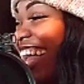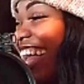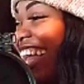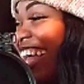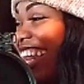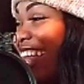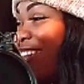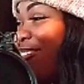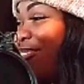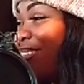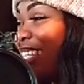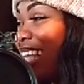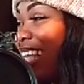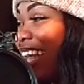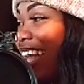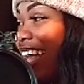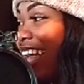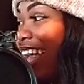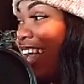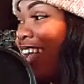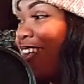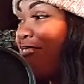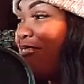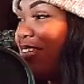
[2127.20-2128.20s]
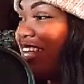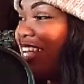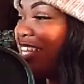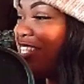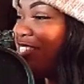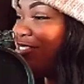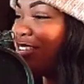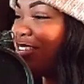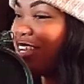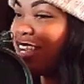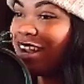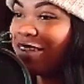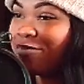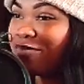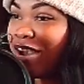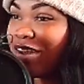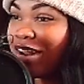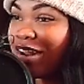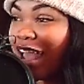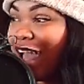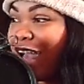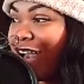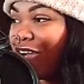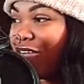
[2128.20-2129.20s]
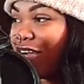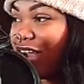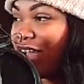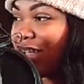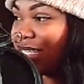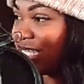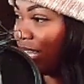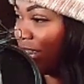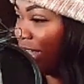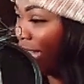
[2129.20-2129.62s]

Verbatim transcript: And they was like, hey, we need you here in about an hour. I said,